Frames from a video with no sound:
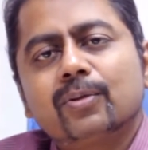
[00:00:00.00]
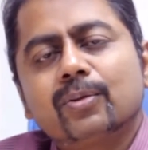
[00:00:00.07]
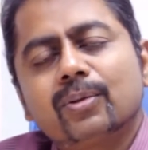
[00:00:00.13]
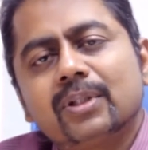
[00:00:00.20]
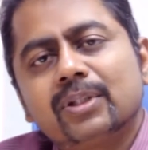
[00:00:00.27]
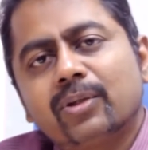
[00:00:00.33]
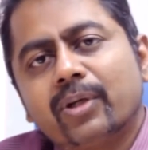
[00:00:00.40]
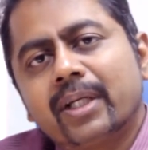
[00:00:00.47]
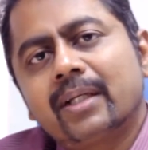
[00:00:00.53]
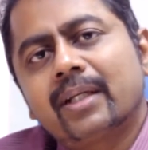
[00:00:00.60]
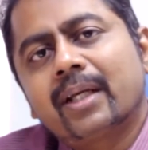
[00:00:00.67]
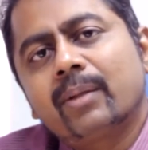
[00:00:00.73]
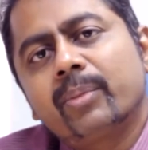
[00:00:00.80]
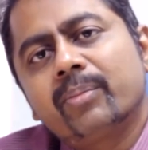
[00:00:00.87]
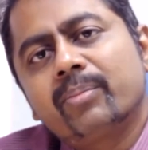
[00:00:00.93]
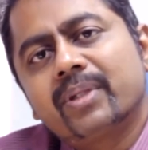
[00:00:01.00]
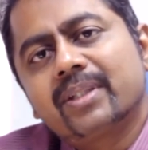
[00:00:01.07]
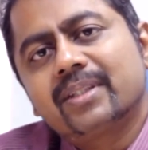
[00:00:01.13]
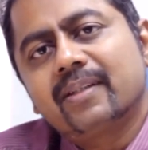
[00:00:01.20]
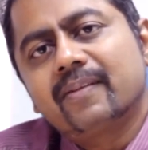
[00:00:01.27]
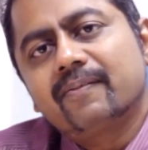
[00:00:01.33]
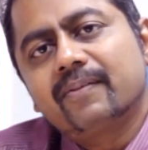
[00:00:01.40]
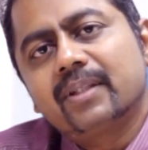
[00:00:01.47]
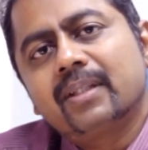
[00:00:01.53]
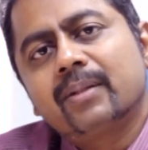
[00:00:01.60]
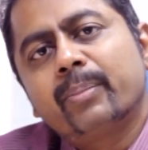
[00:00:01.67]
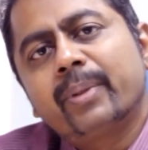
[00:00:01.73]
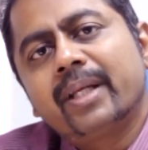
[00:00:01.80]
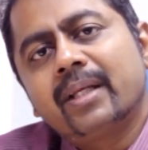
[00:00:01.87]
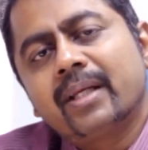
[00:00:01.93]
so the joint can be preserved
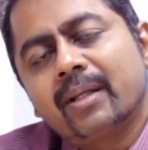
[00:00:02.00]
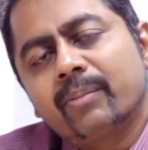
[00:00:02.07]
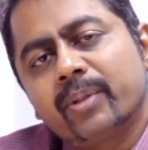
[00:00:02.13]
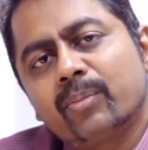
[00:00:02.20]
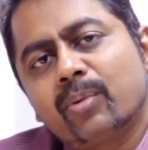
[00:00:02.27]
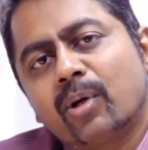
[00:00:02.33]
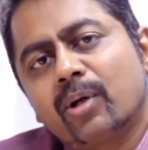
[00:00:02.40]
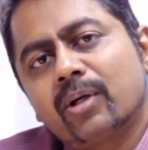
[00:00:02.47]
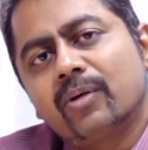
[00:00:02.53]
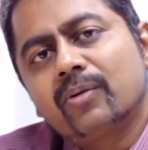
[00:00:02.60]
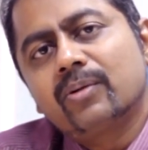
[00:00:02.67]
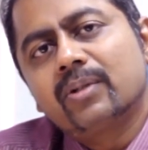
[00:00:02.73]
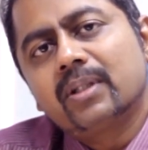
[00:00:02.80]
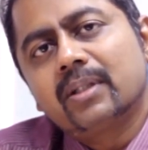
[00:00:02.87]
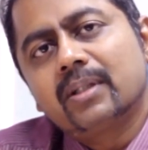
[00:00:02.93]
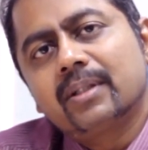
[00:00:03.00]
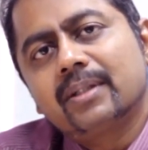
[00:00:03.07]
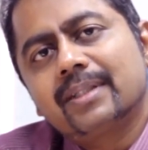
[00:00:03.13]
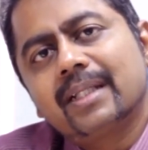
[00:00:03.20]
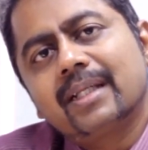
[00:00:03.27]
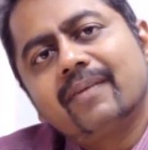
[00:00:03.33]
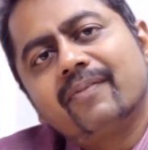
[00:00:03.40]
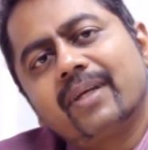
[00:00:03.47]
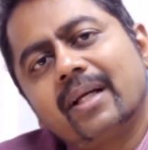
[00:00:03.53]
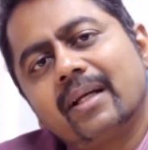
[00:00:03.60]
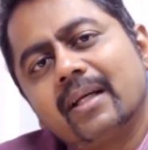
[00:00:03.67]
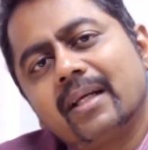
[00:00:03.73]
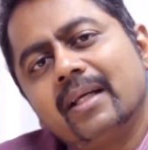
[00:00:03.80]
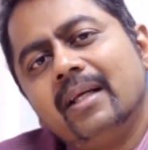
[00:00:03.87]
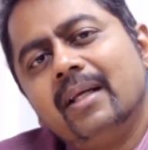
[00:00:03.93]
and pain can be brought down
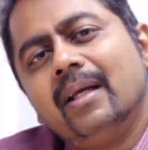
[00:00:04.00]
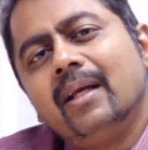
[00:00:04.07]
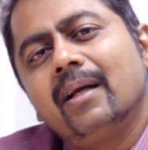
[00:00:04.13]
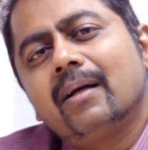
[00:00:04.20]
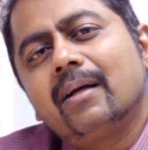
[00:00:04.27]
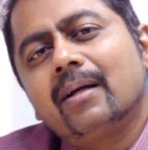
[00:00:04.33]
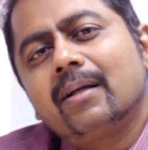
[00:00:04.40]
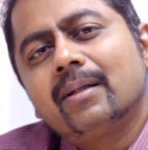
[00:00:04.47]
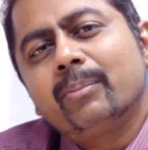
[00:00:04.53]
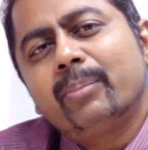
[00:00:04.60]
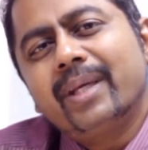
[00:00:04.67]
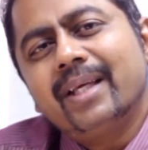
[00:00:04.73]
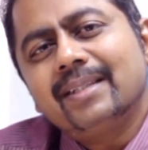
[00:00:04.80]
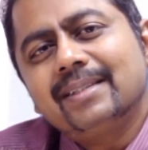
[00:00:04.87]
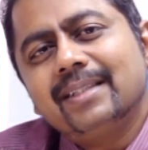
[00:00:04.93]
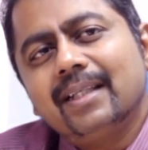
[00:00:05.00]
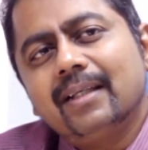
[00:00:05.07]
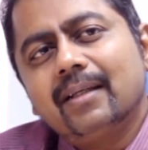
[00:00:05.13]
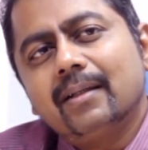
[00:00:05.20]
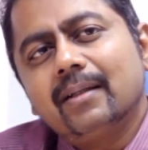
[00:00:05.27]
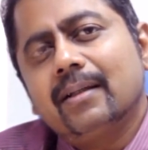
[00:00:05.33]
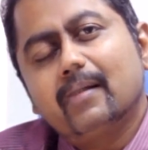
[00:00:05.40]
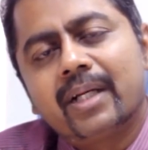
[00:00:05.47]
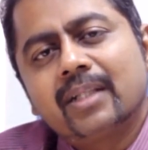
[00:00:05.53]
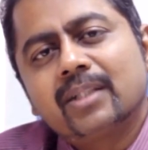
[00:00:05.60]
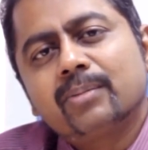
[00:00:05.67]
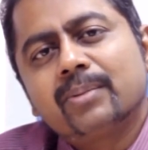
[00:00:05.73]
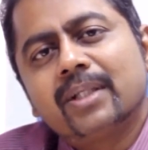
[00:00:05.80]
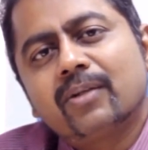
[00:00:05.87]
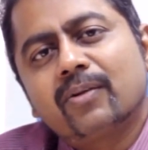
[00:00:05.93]
significantly uh, the basic
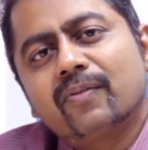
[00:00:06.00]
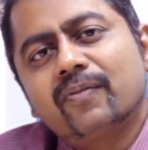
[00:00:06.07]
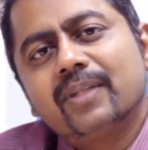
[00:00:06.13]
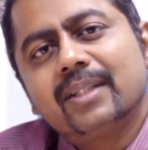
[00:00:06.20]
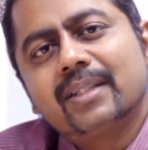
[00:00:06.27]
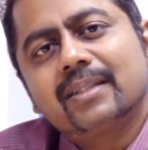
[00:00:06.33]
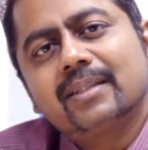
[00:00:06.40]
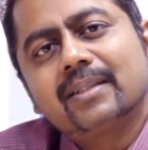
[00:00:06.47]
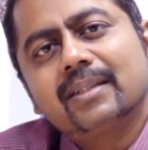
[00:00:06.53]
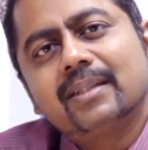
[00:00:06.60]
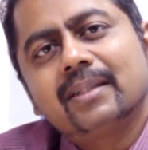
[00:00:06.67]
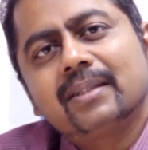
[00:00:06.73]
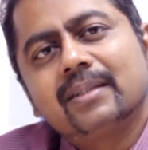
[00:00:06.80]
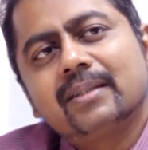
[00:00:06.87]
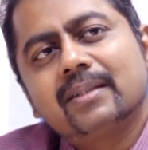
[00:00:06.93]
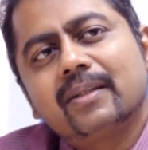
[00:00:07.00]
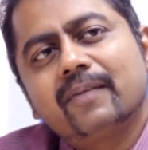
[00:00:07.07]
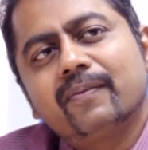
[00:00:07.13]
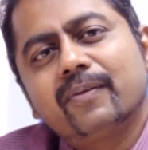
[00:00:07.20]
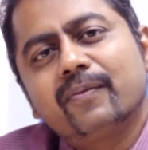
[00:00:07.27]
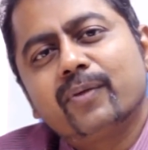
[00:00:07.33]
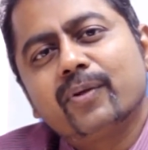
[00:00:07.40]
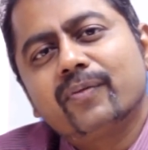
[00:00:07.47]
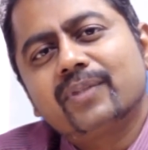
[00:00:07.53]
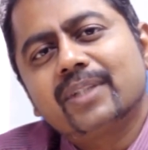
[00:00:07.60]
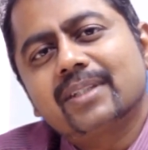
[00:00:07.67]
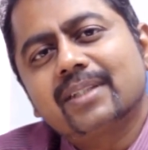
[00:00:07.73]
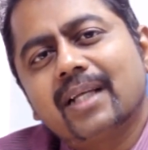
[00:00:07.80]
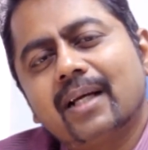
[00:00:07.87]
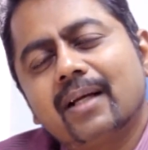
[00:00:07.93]
management of this is if, if you've
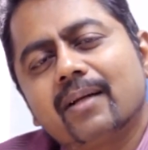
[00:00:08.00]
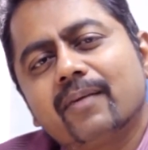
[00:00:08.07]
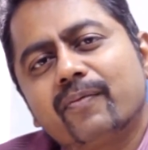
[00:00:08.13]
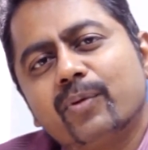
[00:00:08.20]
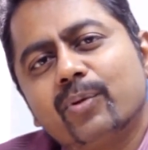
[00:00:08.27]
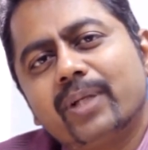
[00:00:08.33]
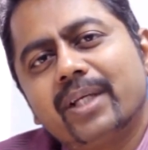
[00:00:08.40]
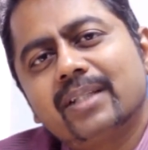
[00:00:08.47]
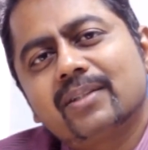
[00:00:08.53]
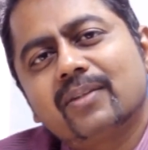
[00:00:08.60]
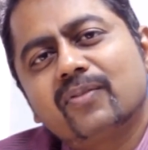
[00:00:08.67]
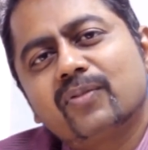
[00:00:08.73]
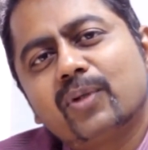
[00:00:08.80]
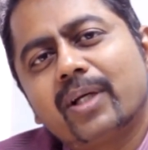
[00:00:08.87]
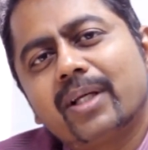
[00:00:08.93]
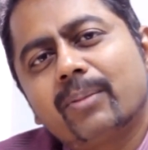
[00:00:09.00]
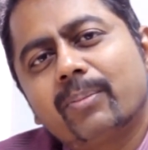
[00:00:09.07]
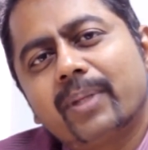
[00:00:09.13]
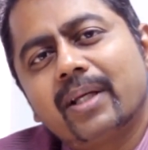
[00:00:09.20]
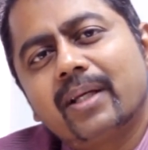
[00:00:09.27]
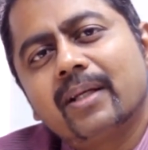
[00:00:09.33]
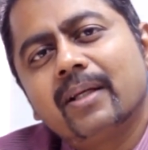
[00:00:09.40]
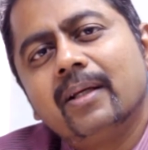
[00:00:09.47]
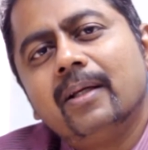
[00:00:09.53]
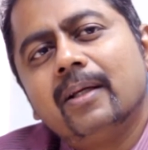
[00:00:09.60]
just had a few days of joint pain